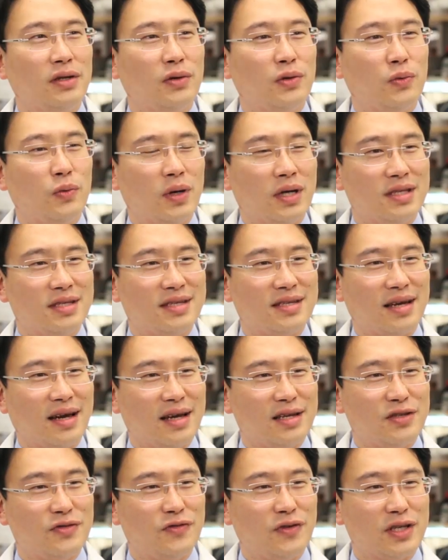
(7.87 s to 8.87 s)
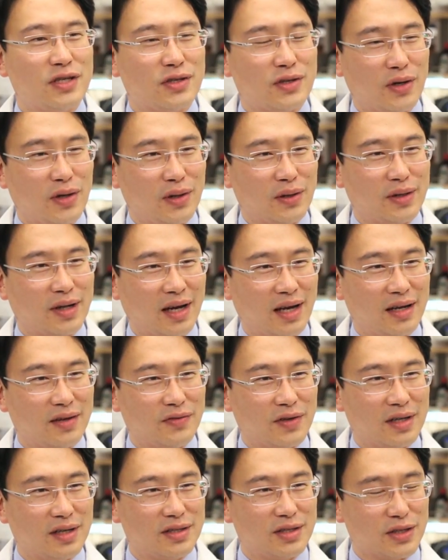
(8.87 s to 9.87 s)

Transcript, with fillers: no one-size-fits-all kind of a